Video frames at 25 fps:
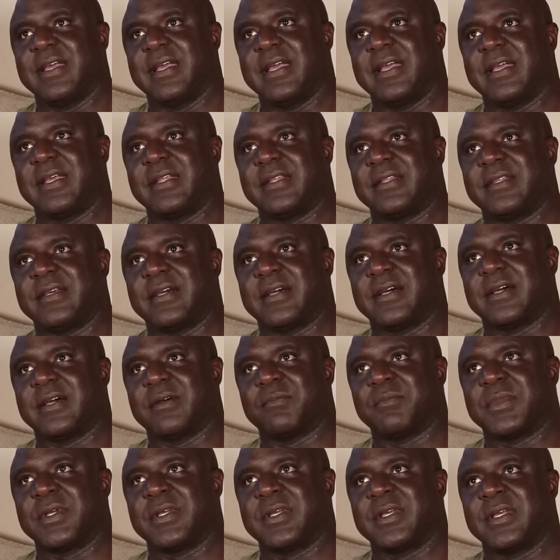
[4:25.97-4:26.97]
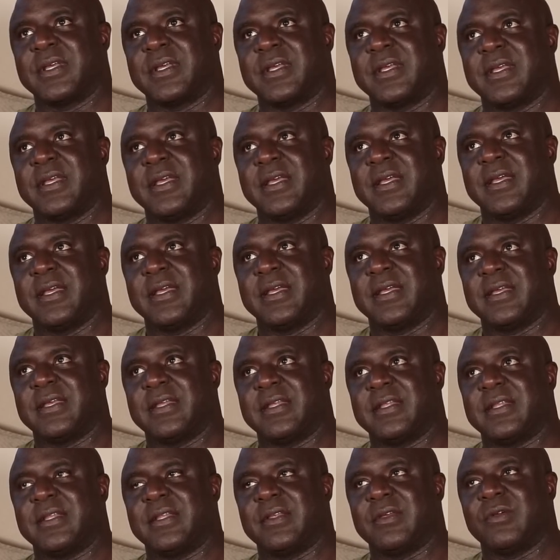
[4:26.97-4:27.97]
And um,
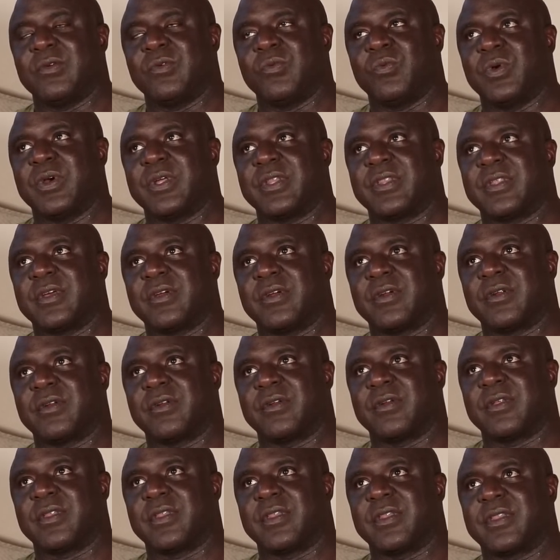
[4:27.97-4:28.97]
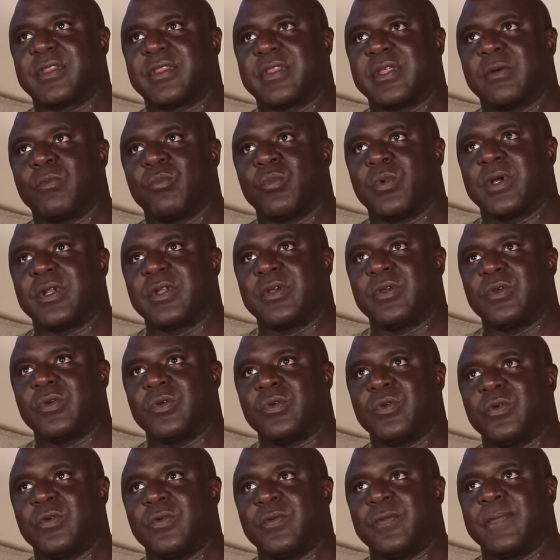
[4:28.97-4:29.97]
was there someone
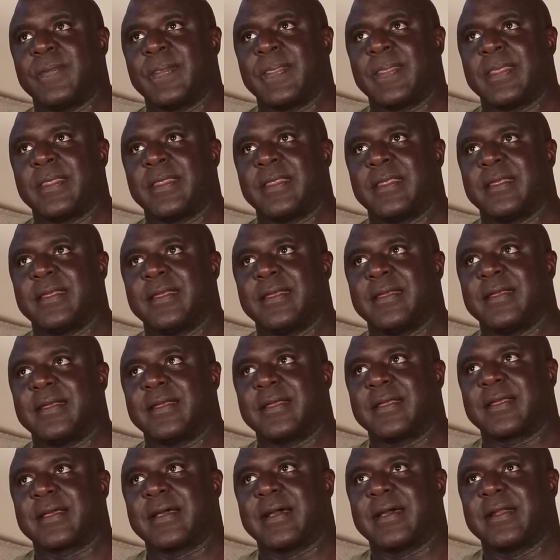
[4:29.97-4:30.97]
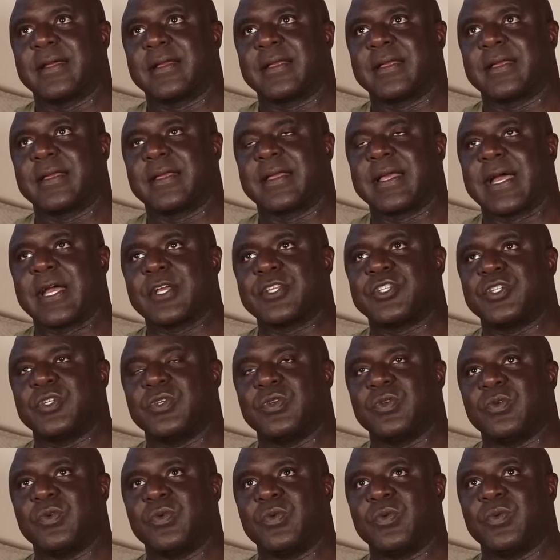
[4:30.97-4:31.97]
who kind of got
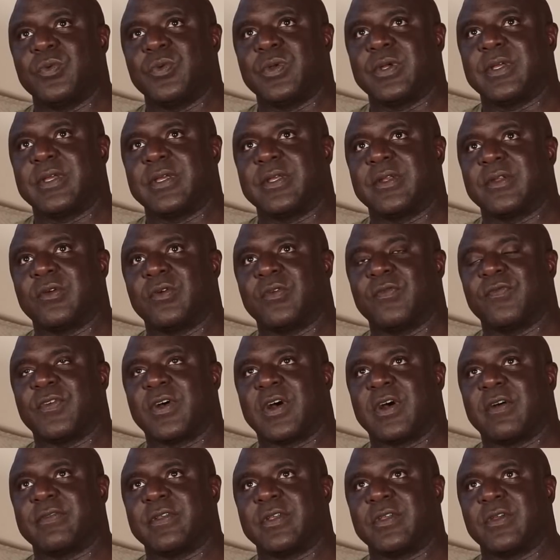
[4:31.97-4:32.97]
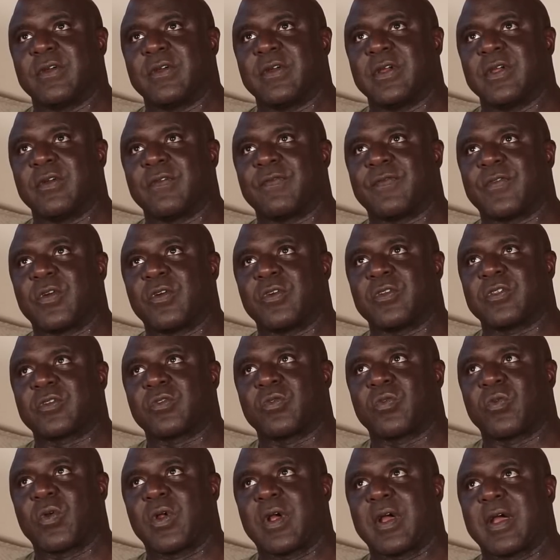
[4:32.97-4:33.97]
you, you know, involved in your, your first
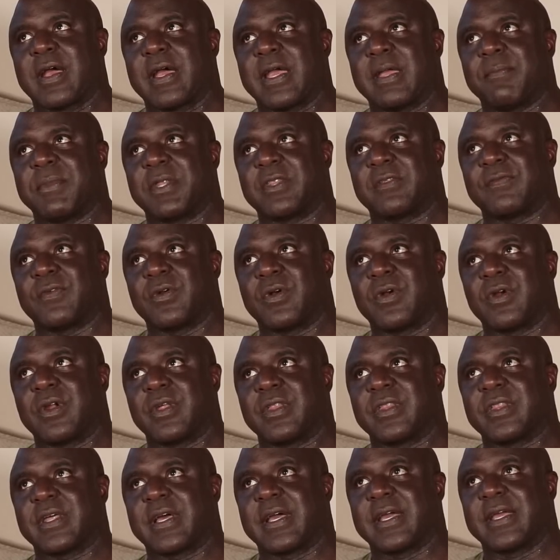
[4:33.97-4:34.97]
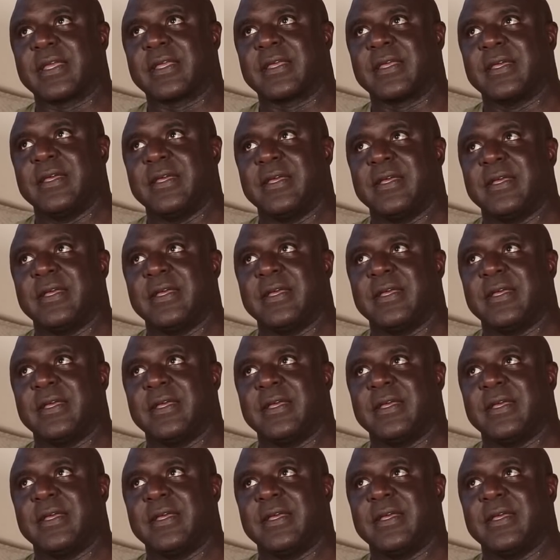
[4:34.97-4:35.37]
crime as far as like